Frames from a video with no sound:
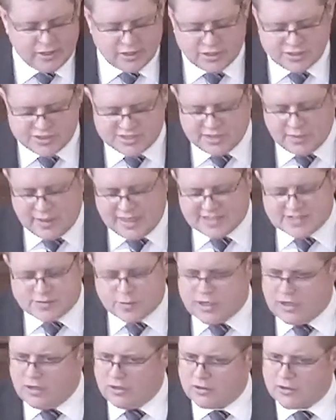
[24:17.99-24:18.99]
So, as
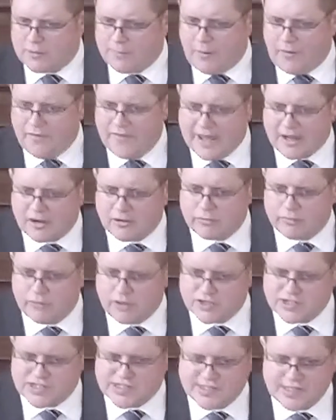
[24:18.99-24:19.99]
we look upon that
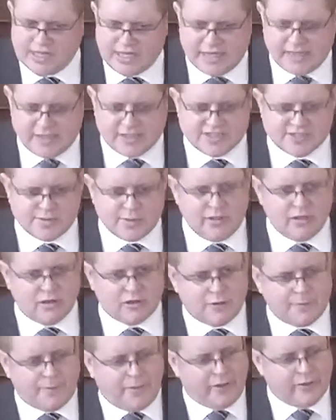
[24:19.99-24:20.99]
cross scene, as we look
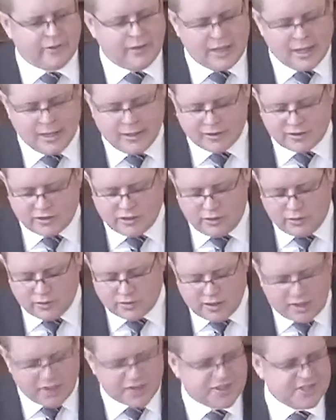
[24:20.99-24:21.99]
upon
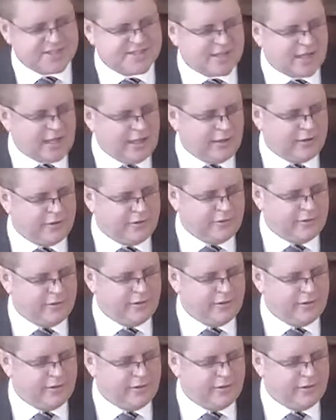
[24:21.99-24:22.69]
Golgotha's hill,